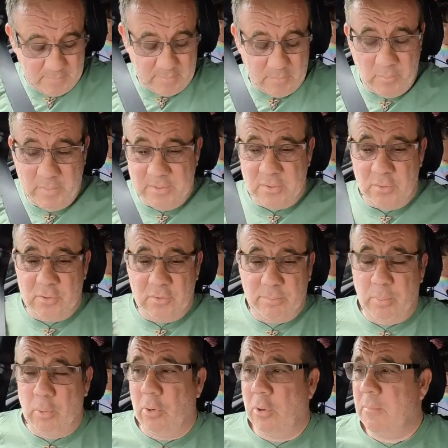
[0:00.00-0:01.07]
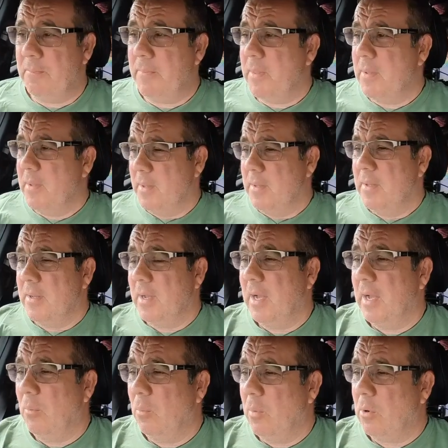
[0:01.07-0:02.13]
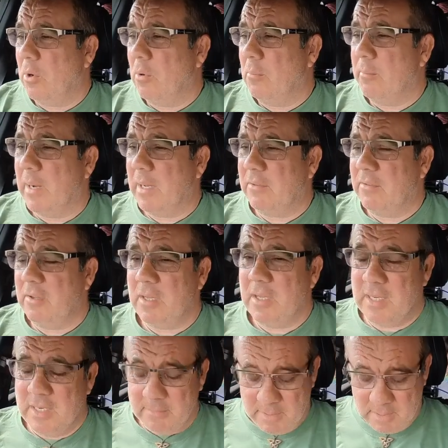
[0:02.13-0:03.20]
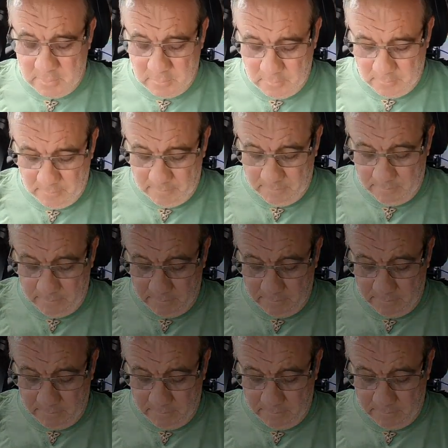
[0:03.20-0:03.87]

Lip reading: So we should just pull up and we'll come back to you in a moment.